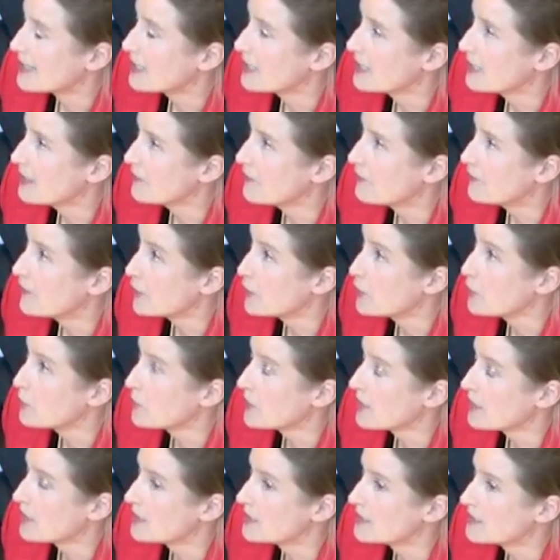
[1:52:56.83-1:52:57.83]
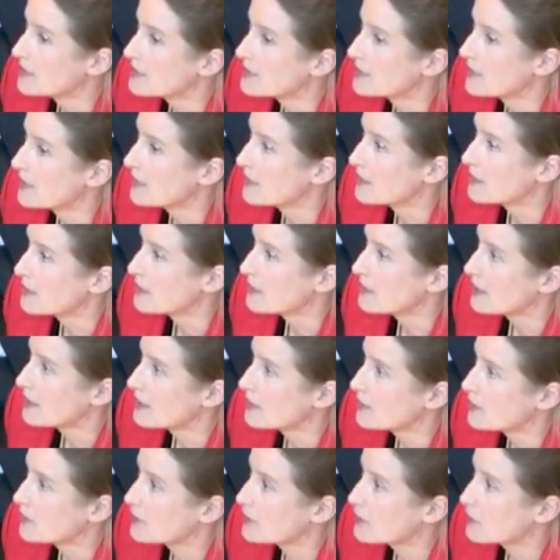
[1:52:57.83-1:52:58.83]
I can very well understand
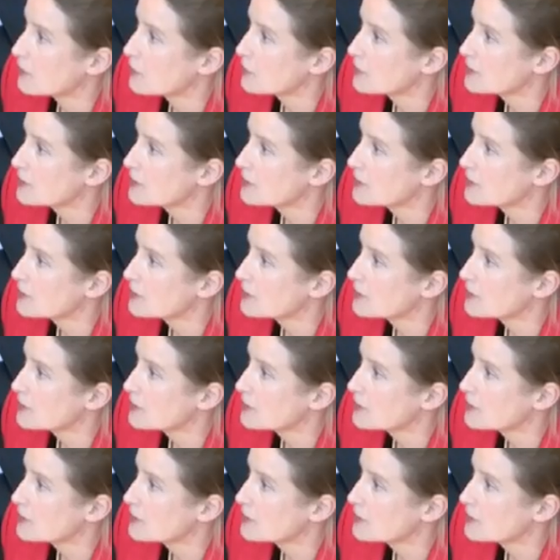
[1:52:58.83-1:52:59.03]
uh, Dr.